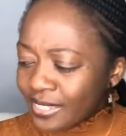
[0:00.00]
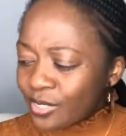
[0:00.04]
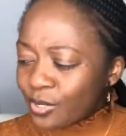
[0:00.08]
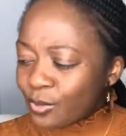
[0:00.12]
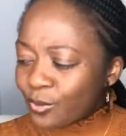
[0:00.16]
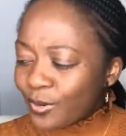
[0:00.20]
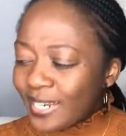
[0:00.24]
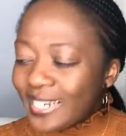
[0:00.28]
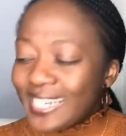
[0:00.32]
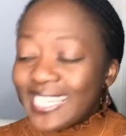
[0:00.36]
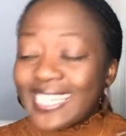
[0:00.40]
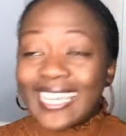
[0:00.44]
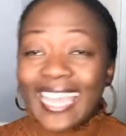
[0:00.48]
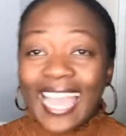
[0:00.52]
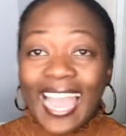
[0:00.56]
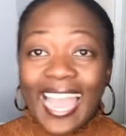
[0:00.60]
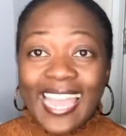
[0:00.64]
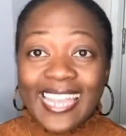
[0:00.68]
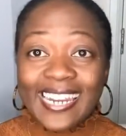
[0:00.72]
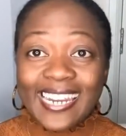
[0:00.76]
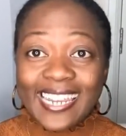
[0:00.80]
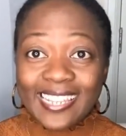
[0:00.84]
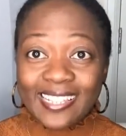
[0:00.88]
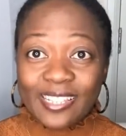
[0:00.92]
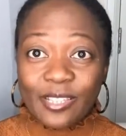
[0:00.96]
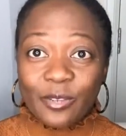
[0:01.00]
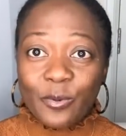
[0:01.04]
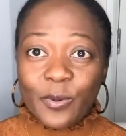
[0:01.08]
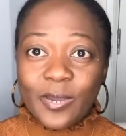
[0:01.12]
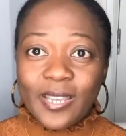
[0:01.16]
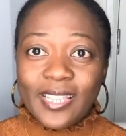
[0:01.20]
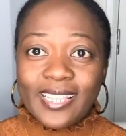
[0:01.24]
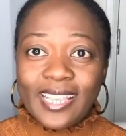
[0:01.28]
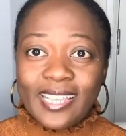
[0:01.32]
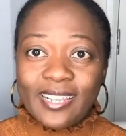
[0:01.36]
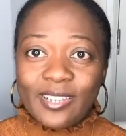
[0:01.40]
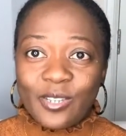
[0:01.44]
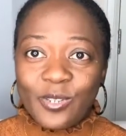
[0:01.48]
really guiding the
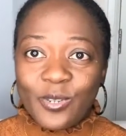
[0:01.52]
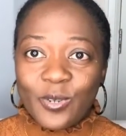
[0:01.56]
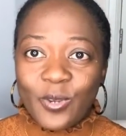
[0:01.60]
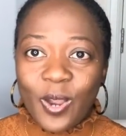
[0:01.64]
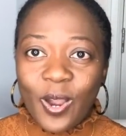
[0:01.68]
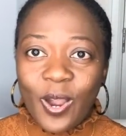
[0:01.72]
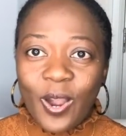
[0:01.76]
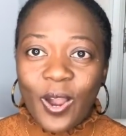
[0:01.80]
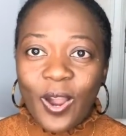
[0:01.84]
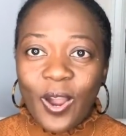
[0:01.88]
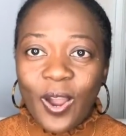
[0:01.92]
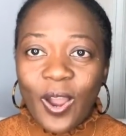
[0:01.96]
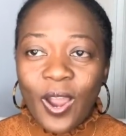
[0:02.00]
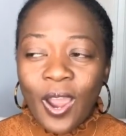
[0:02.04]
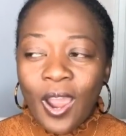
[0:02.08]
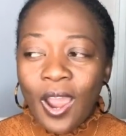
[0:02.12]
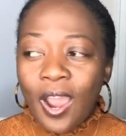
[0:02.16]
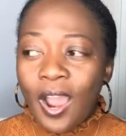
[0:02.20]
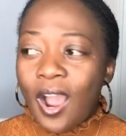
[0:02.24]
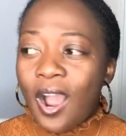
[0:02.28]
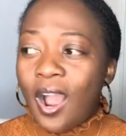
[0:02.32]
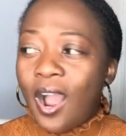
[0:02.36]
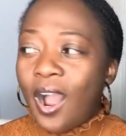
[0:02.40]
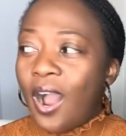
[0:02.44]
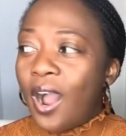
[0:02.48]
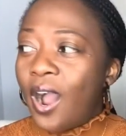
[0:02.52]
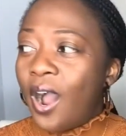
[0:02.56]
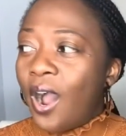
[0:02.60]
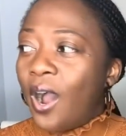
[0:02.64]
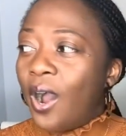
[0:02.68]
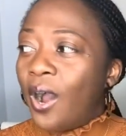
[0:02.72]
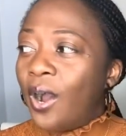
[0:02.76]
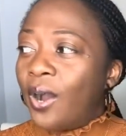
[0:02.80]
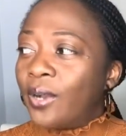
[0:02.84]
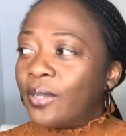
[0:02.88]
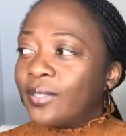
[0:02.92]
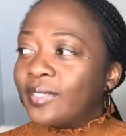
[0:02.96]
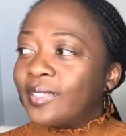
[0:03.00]
way that you
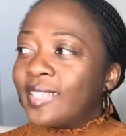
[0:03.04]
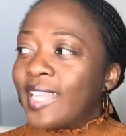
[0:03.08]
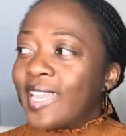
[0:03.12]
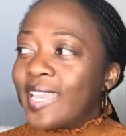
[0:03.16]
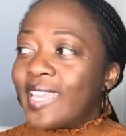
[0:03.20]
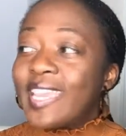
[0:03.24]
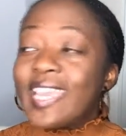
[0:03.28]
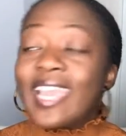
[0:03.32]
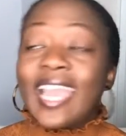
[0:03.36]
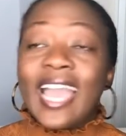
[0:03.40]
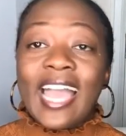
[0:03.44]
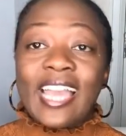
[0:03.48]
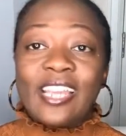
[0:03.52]
are taking